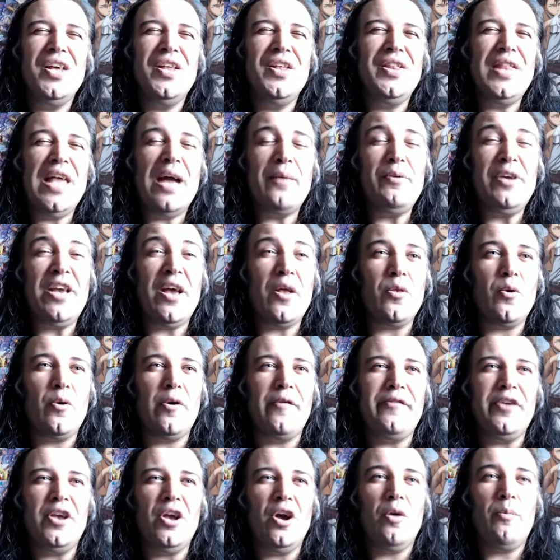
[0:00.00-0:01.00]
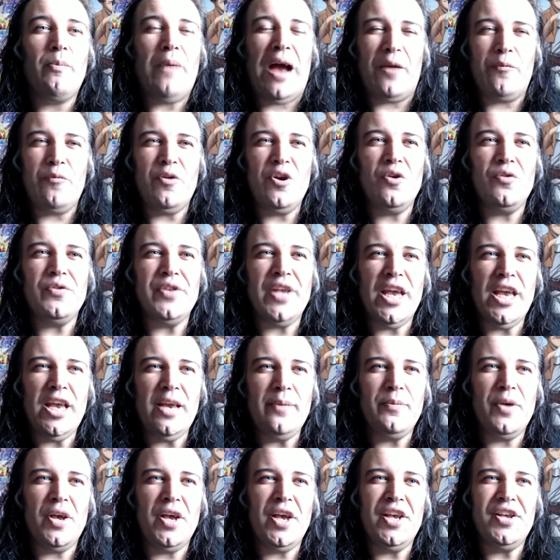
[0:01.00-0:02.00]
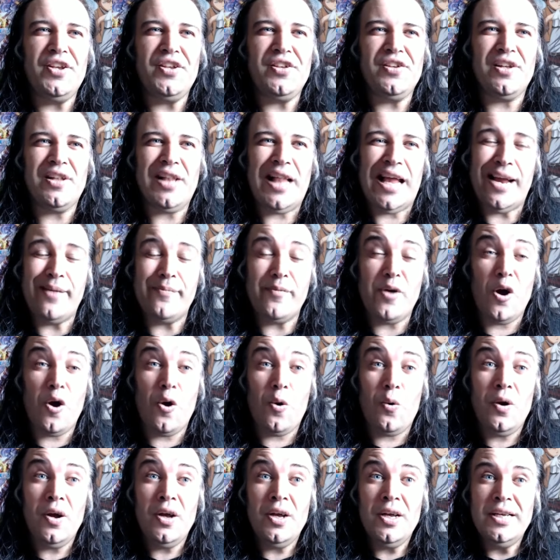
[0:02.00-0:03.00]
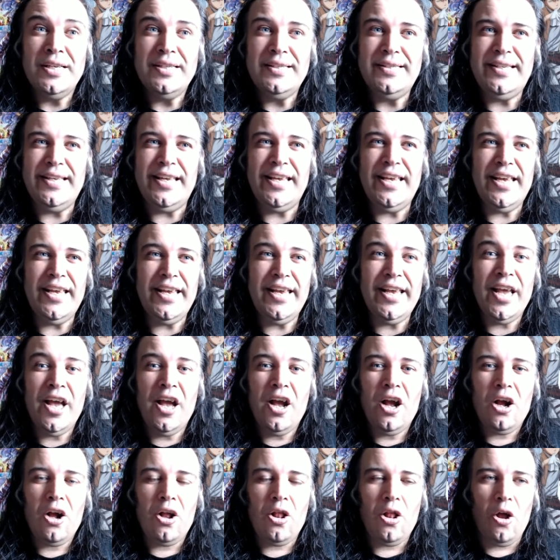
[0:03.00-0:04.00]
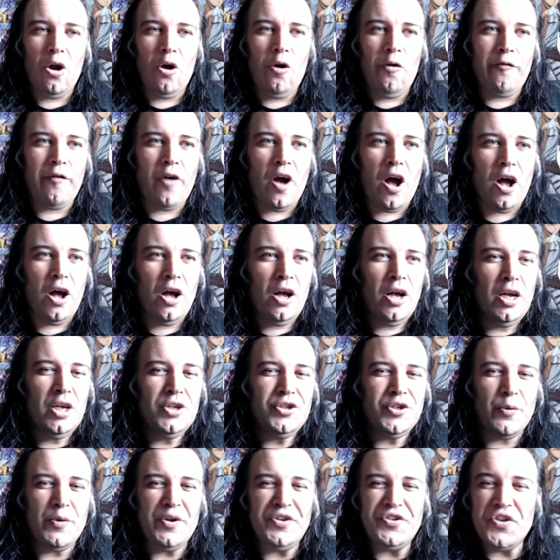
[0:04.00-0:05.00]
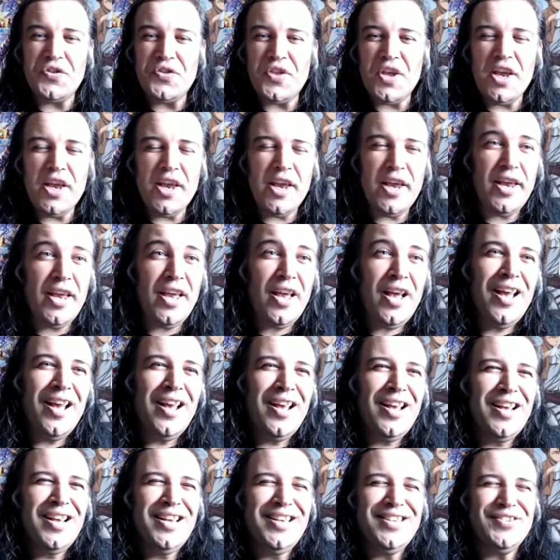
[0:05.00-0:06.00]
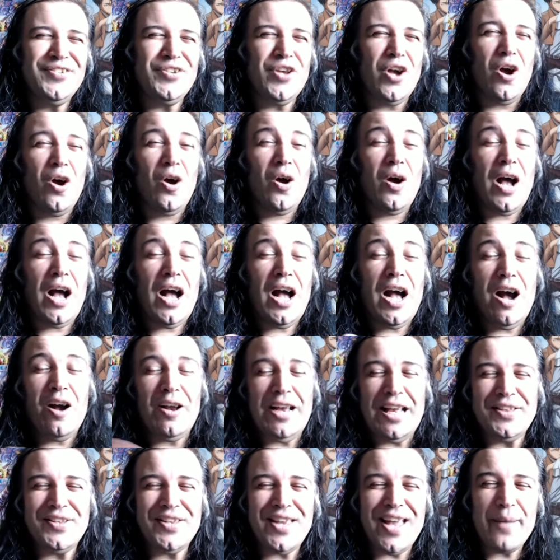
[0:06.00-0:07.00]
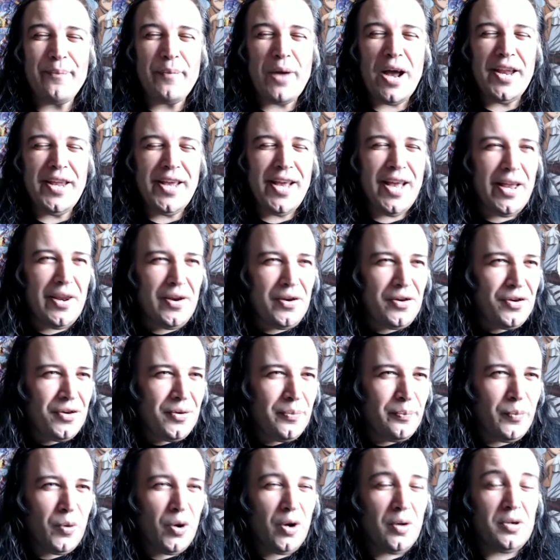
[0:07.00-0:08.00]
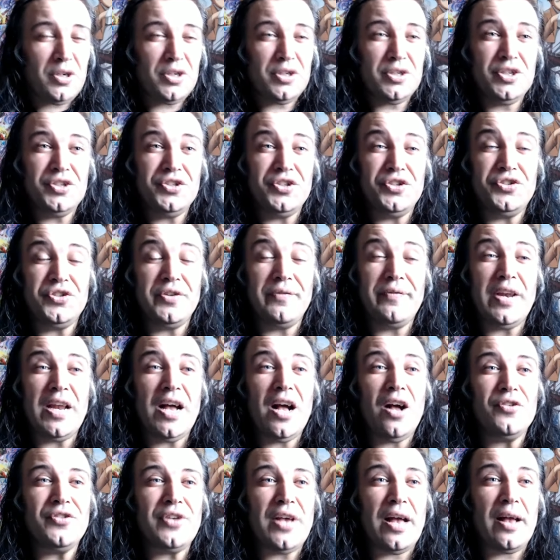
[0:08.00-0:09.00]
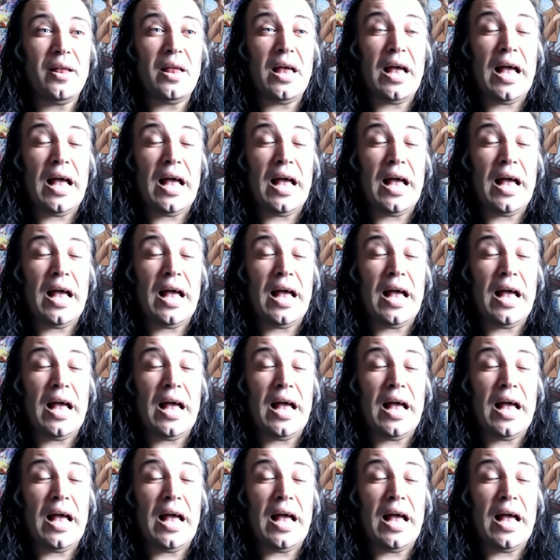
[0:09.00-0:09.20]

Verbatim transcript: Then we get the reveal my real name is Clamo D Clover. So he's a D. So I'll get to that by the end, but because there's something else that